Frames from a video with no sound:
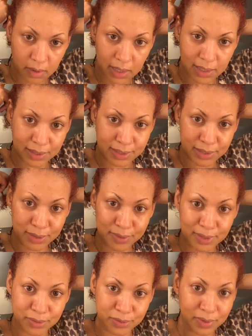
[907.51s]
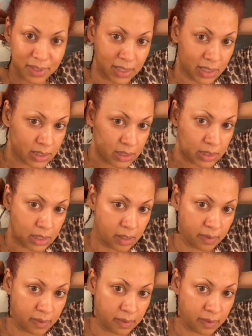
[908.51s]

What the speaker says: I can still enjoy that stuff.